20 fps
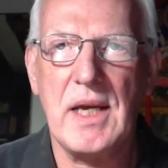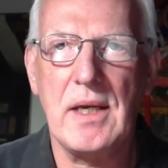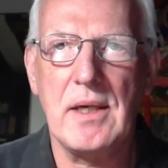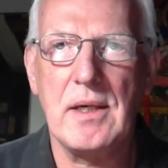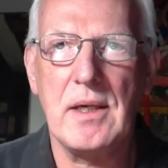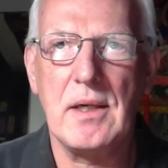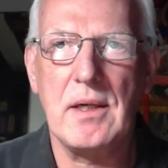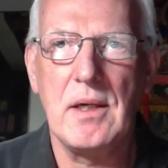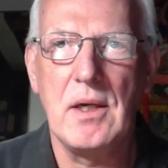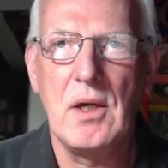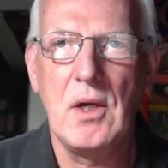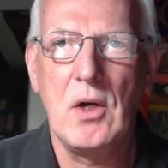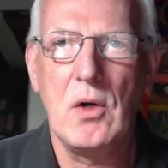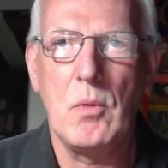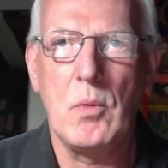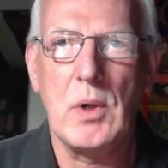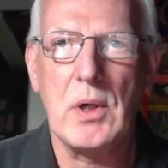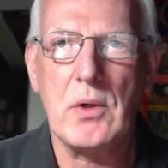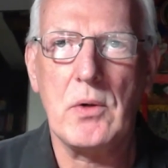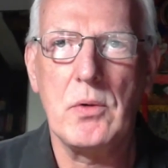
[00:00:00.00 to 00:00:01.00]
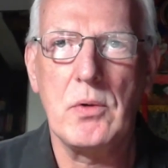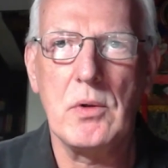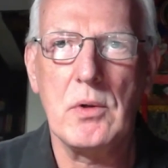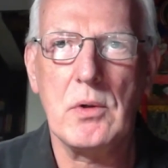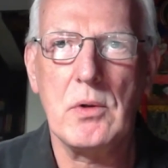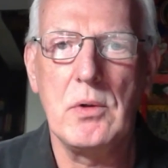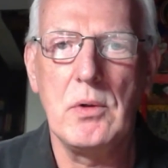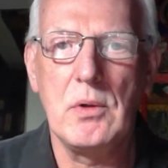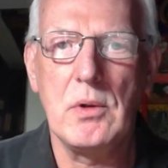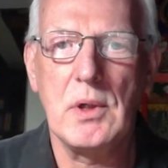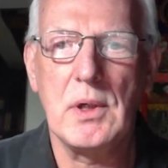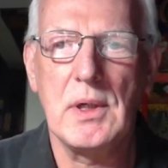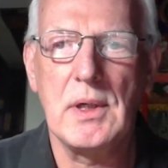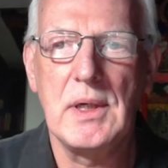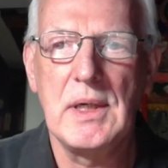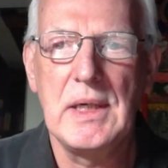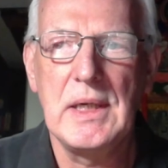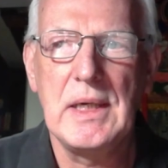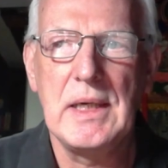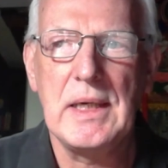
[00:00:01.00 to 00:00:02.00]
it where Kurukulla
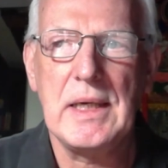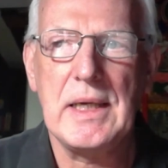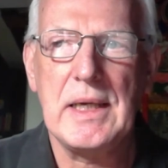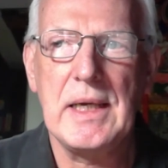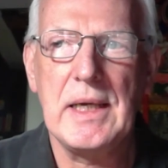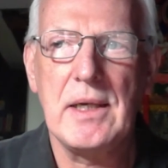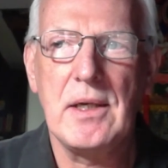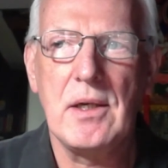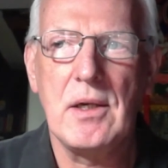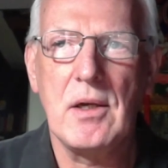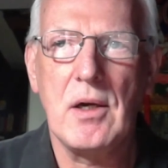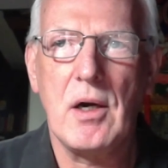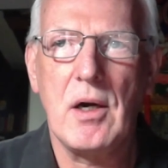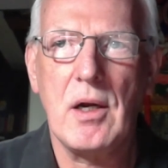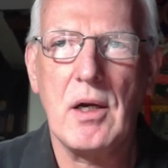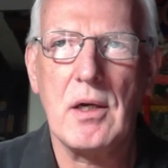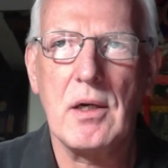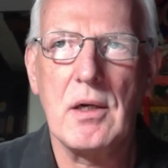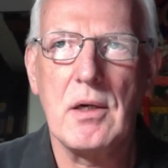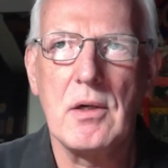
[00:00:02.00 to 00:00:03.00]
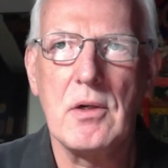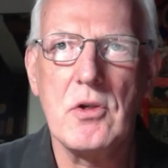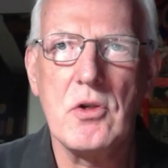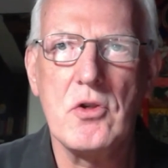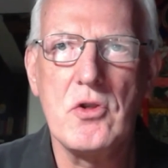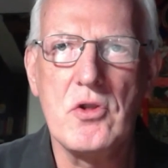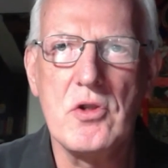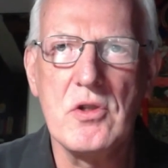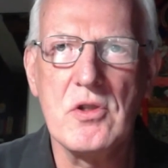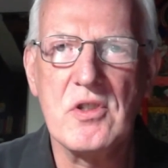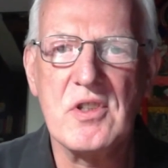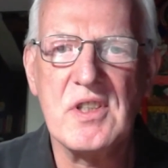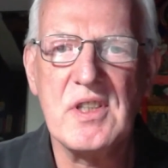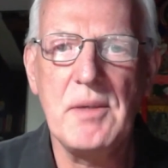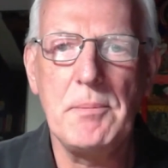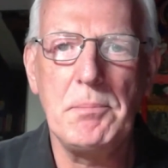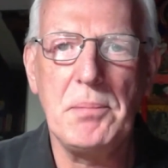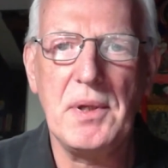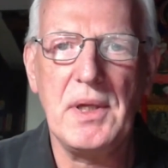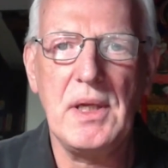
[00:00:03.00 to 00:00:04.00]
cannot
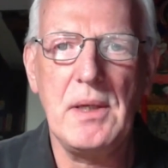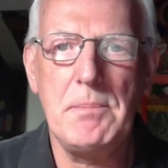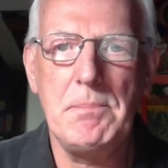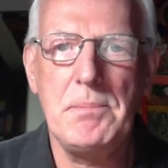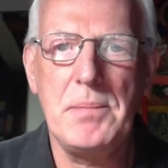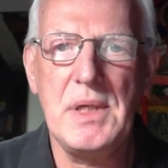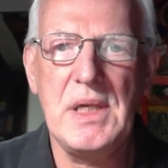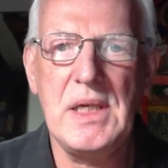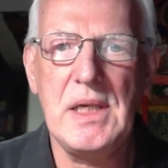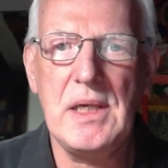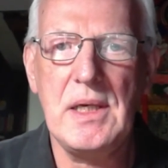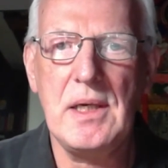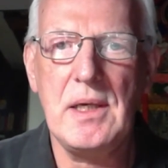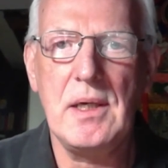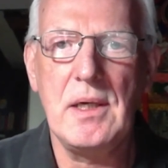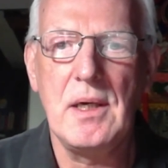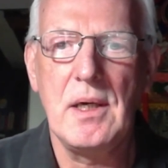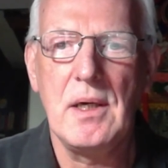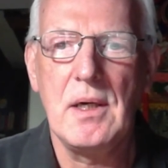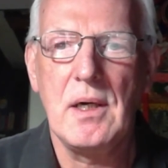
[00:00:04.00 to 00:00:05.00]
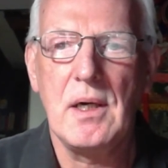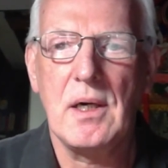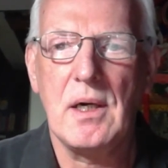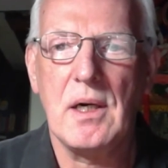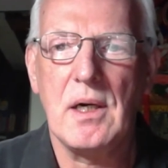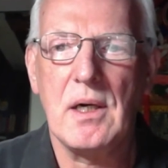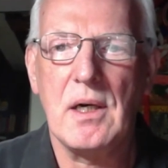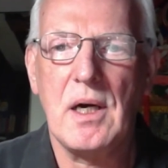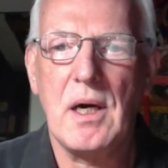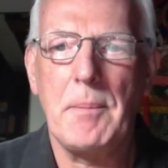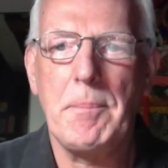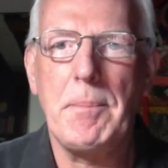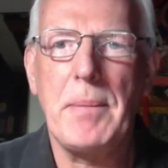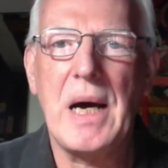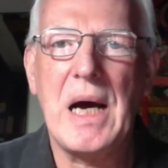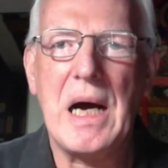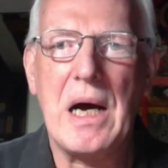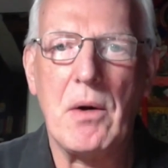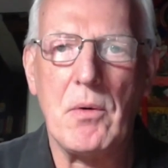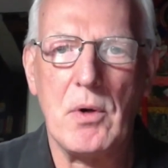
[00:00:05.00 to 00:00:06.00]
simply be a
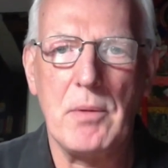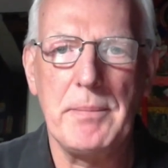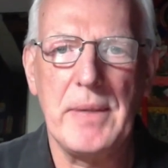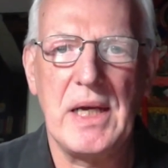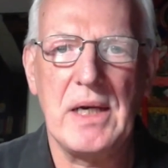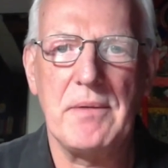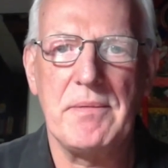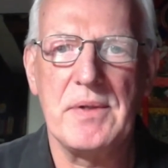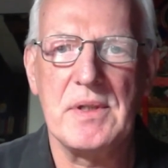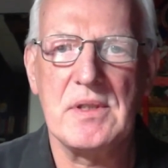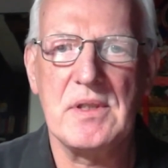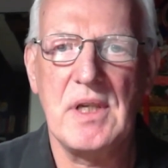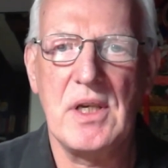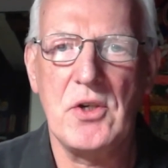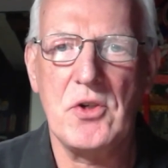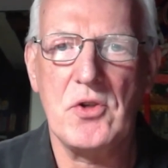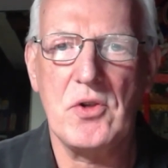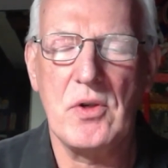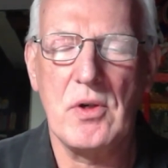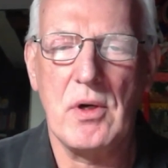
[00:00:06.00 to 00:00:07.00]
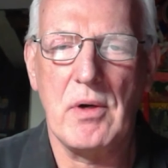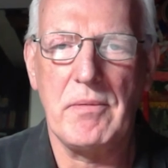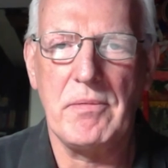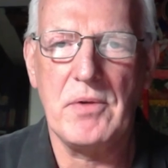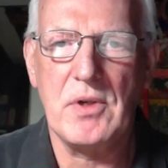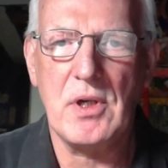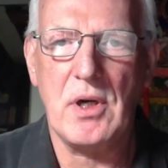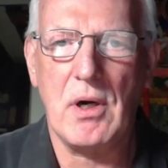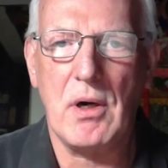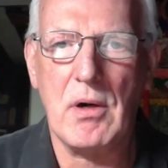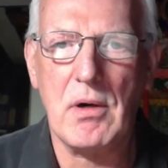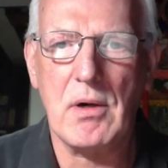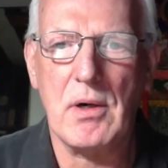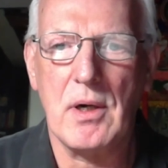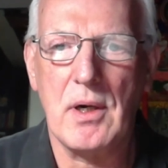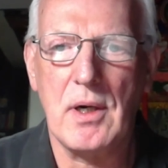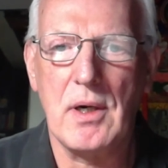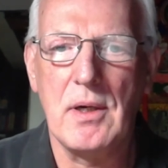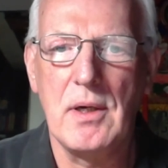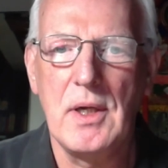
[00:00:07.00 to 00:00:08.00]
power manifestation of
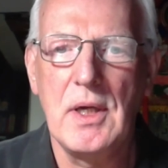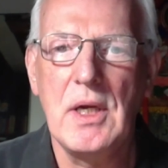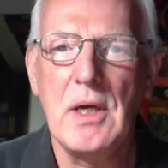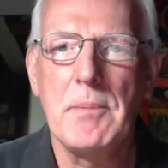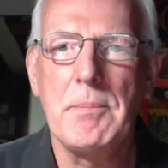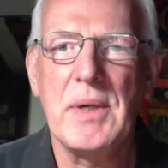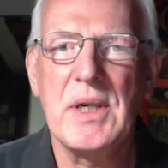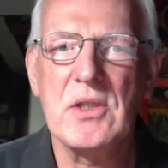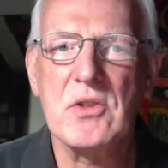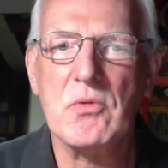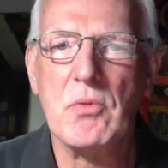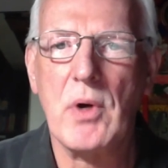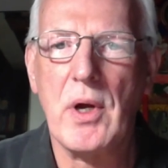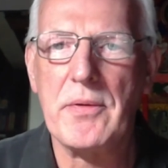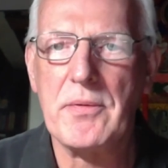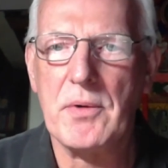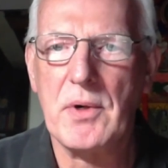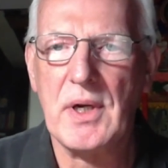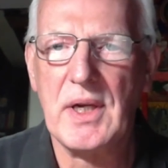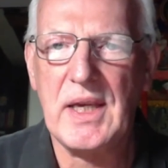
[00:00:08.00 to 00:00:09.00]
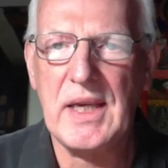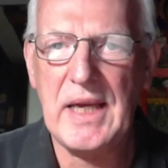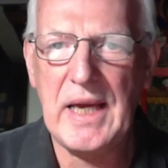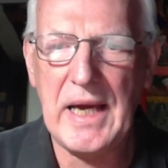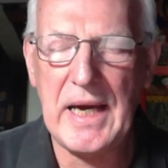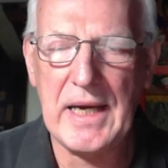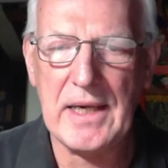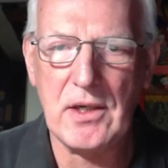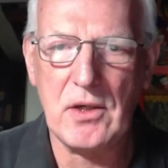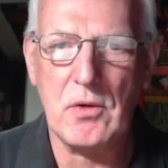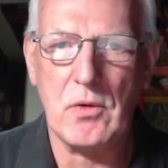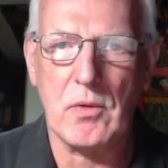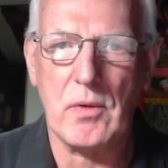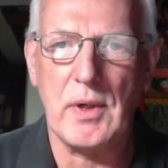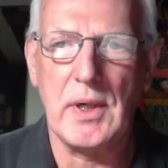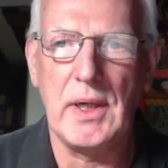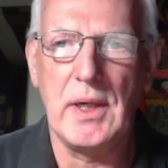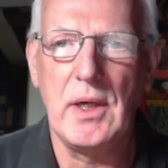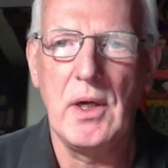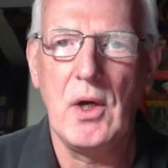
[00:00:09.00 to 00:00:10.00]
Tara, but is rather a
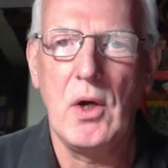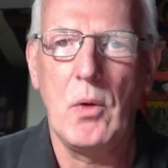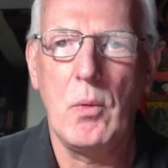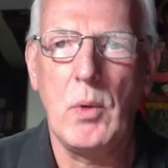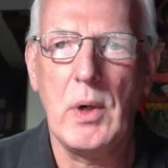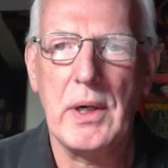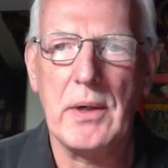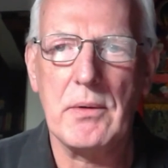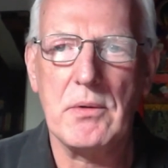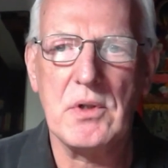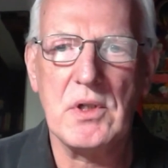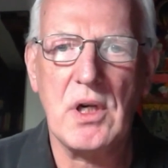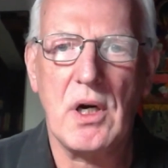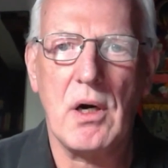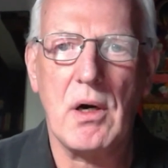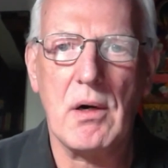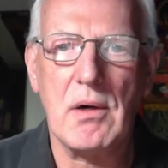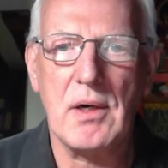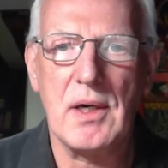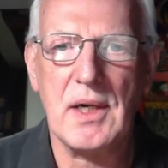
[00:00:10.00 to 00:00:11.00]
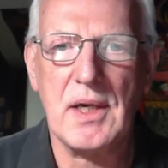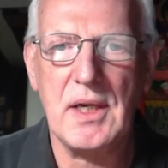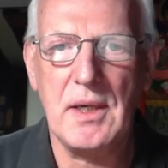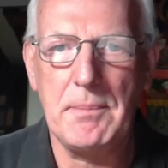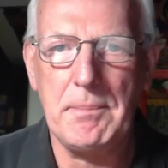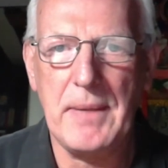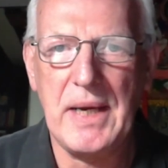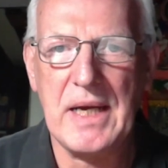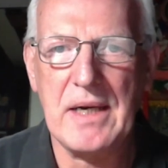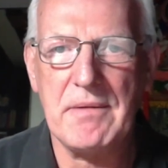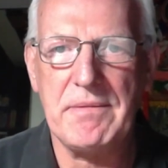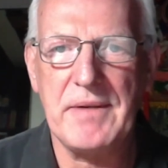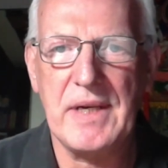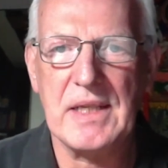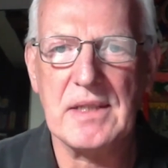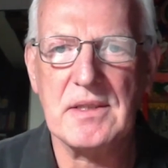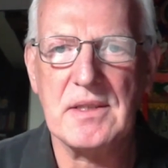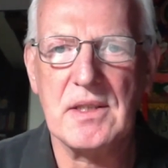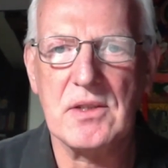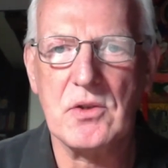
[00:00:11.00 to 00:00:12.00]
category where Tara can
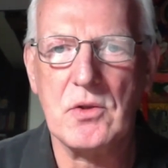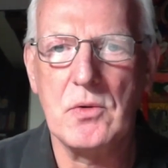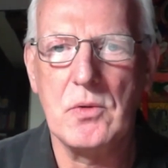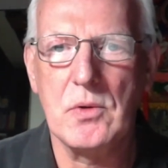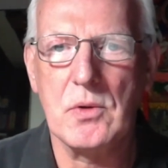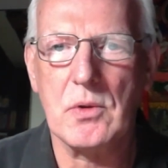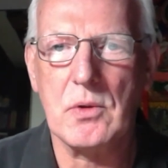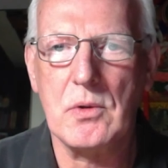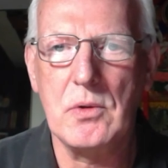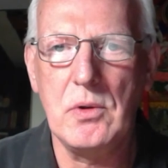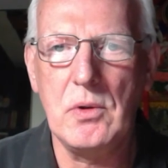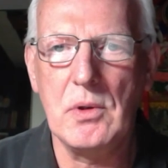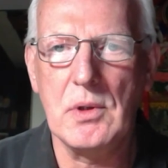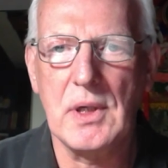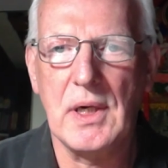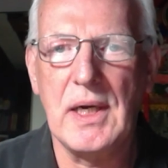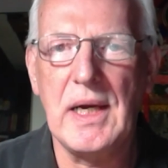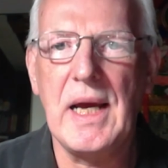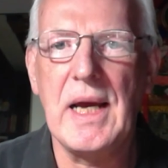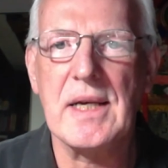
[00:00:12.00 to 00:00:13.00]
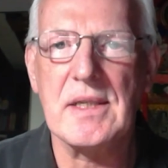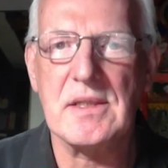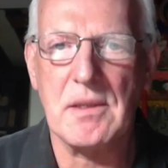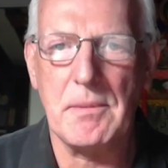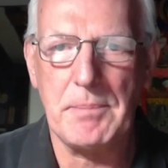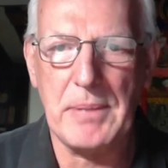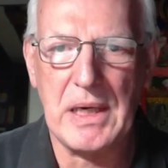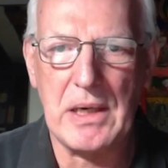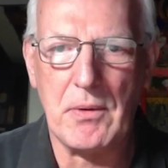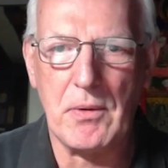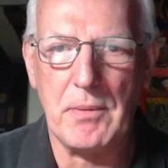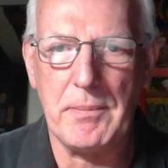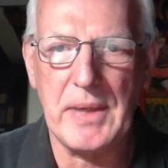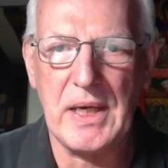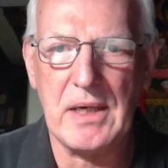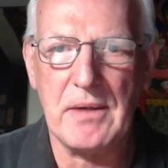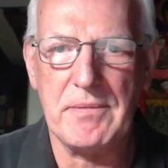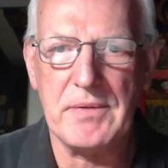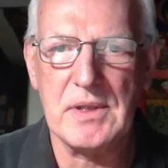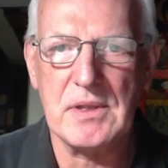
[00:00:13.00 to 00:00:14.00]
manifest as Kurukulla as a power
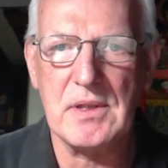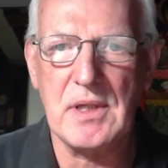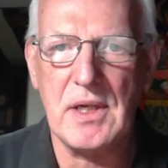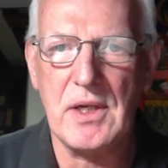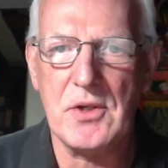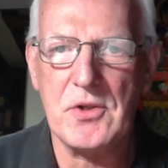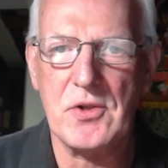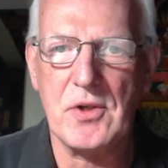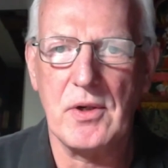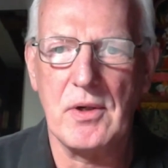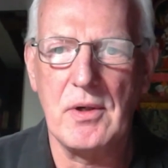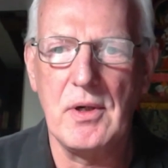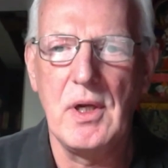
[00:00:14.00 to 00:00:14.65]
manifestation,